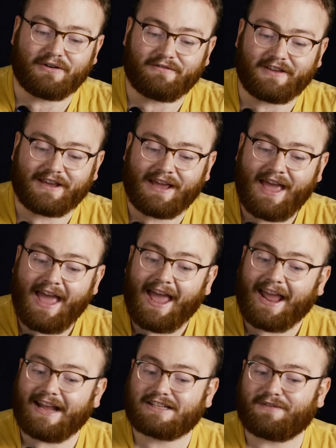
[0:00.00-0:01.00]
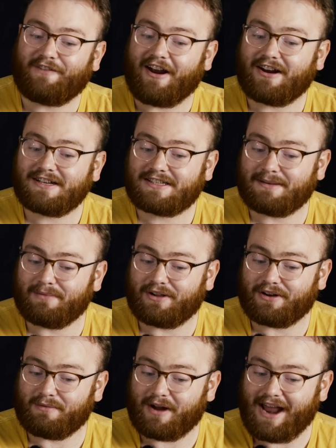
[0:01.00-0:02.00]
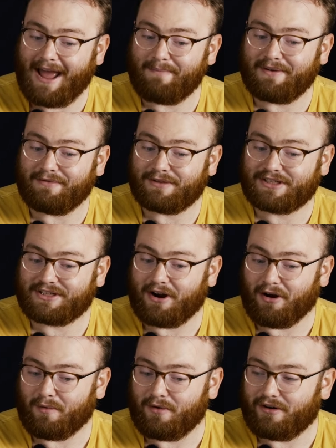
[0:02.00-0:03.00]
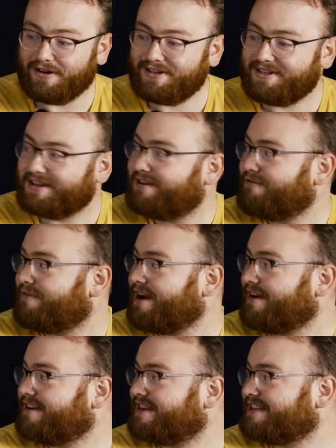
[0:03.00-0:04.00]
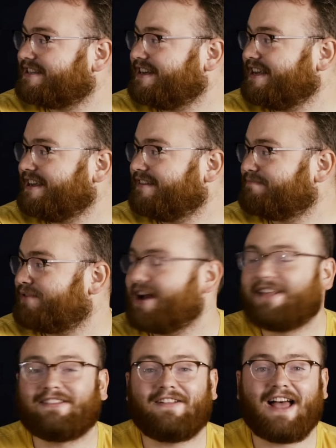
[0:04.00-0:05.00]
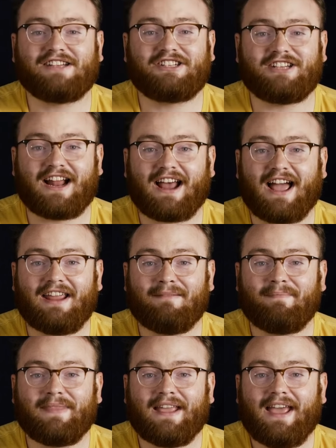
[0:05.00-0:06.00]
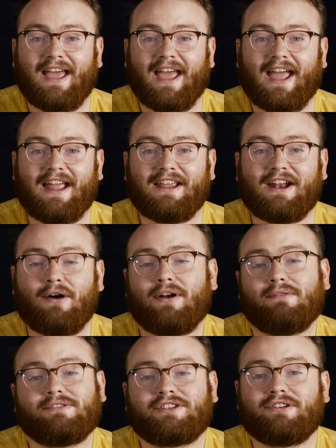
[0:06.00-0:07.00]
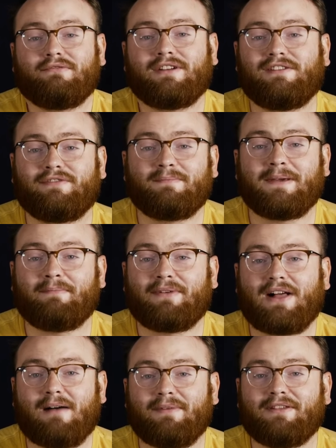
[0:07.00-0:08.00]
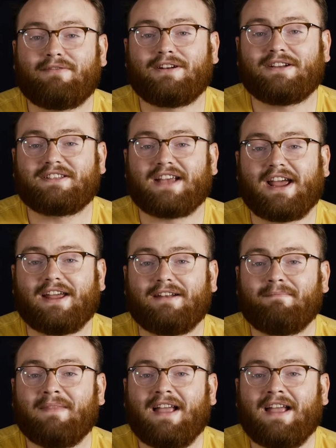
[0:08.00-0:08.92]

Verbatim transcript: movie. It's very similar to what happened with Star Wars, where Disney put out The Last Jedi. Yeah. And you know what? It was too real for people. I'll be the one to say it.